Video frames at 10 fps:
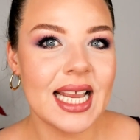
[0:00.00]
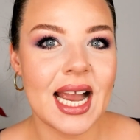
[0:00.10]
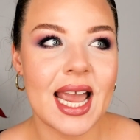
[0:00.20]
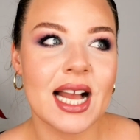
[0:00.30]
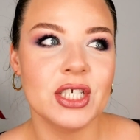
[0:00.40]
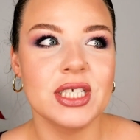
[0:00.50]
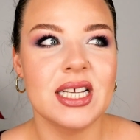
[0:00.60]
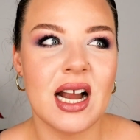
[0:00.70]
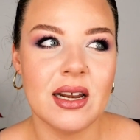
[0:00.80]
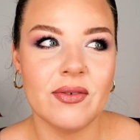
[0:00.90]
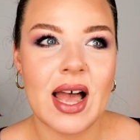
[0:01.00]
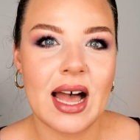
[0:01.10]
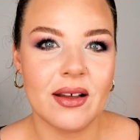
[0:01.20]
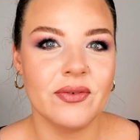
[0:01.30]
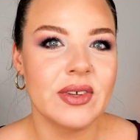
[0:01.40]
I actually kind of
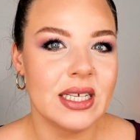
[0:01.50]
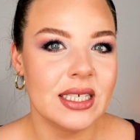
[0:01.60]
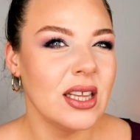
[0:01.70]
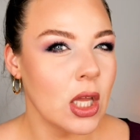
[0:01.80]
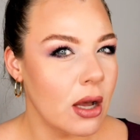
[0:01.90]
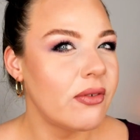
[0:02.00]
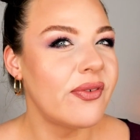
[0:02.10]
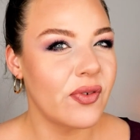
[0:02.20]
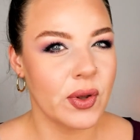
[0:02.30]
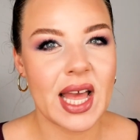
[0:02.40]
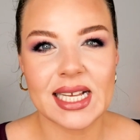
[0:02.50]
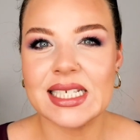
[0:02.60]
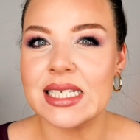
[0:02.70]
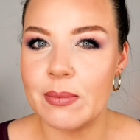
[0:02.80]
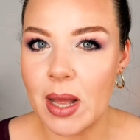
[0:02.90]
have a love for that
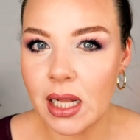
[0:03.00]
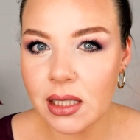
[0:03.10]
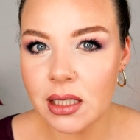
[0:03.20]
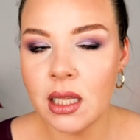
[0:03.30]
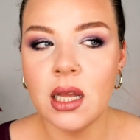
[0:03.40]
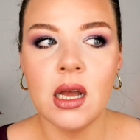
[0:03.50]
smell.